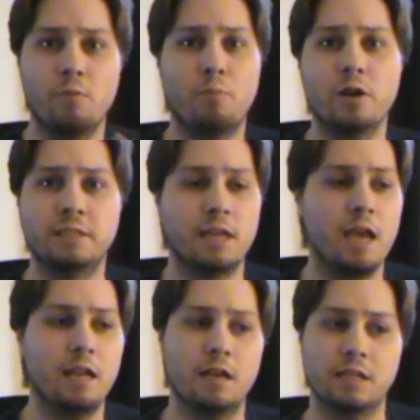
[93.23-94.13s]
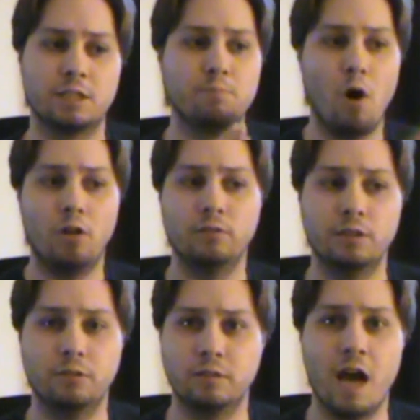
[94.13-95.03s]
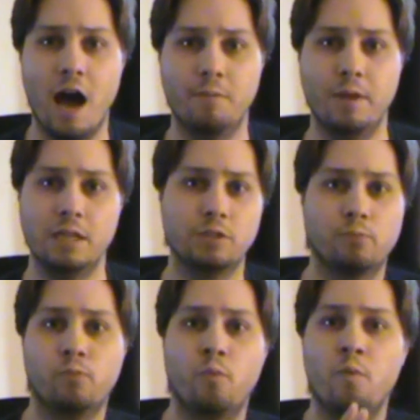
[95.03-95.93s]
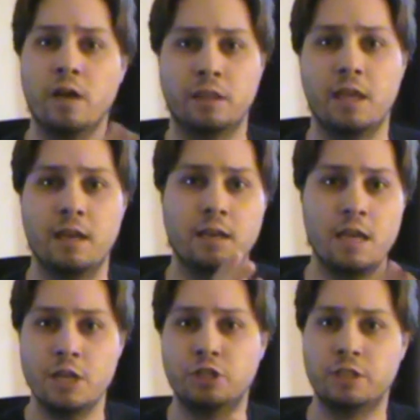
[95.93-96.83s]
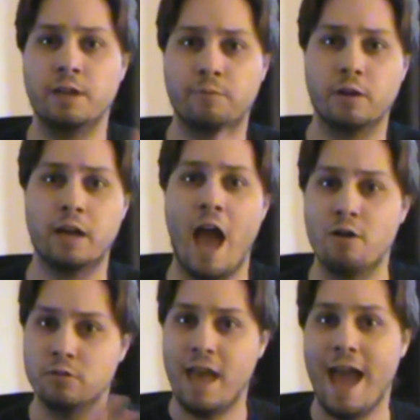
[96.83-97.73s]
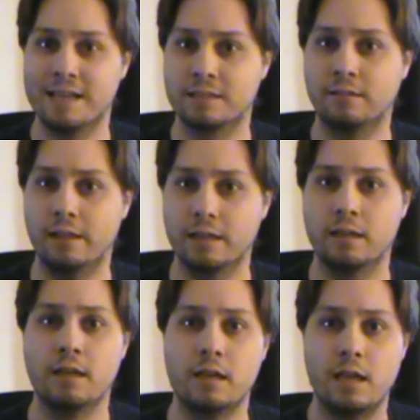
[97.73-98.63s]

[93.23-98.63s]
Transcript: puts in a small little comment within each different outcast clique